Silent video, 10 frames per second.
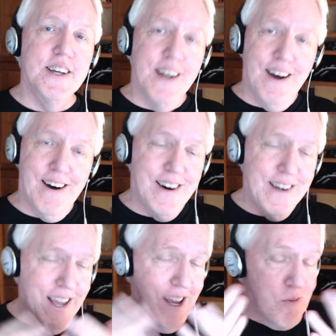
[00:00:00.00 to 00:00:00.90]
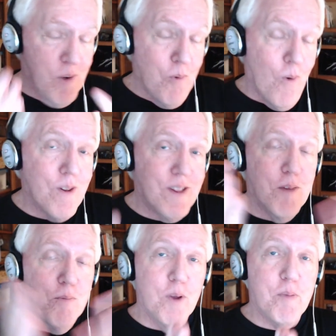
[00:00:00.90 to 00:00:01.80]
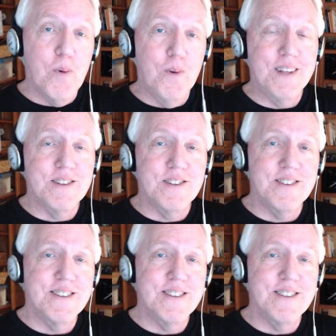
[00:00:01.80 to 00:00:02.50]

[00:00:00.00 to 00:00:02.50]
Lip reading: and reward them with points.